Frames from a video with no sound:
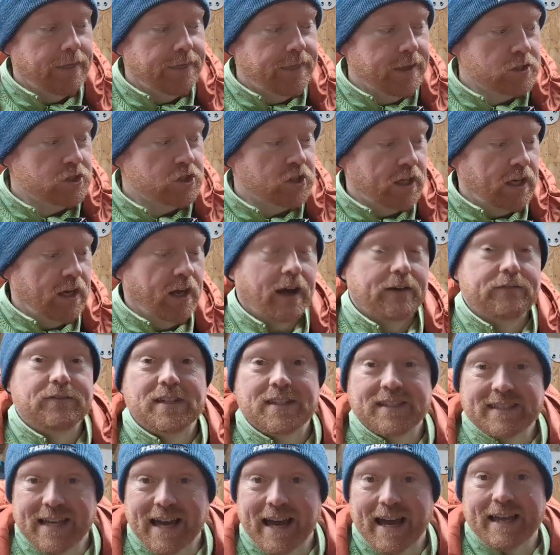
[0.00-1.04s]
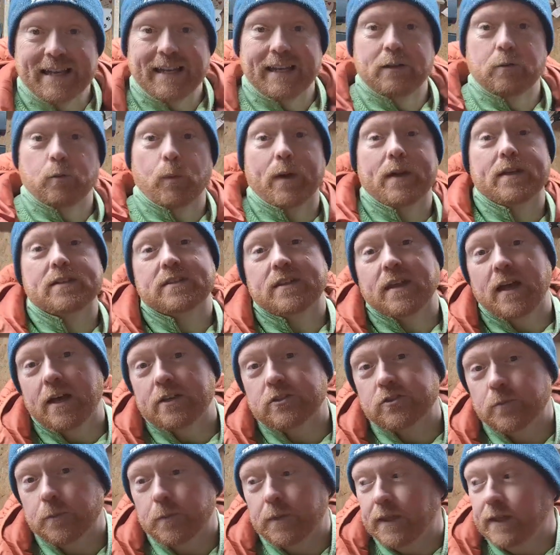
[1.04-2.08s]
This year I've decided when I
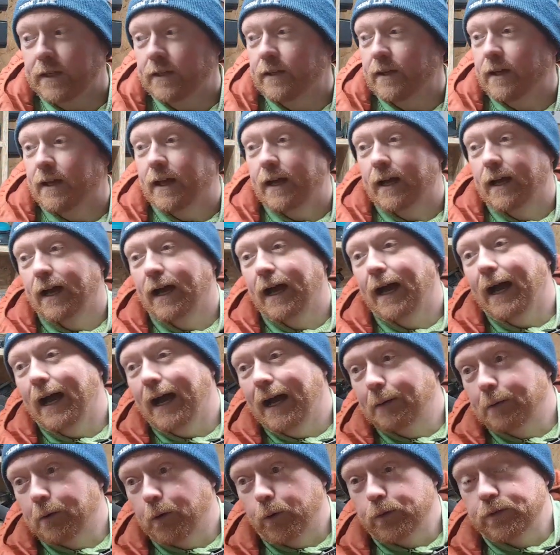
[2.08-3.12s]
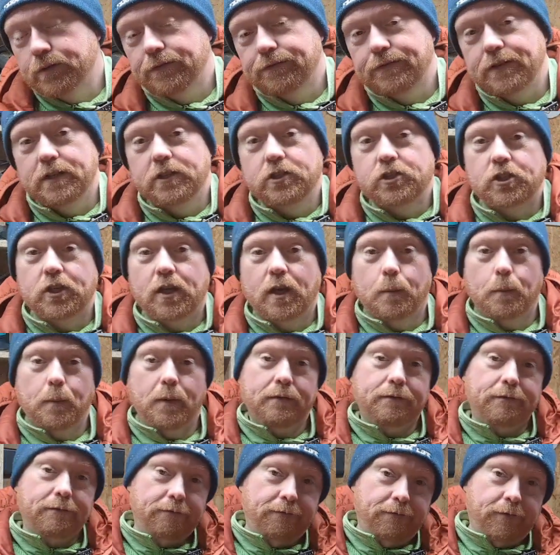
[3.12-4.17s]
start something, I'm going to finish it
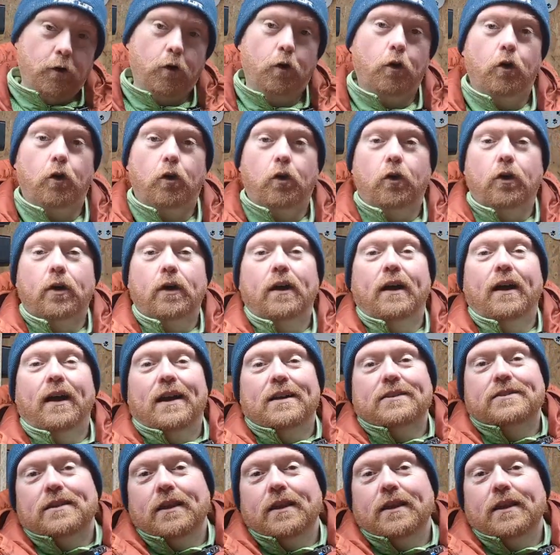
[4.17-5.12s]
before I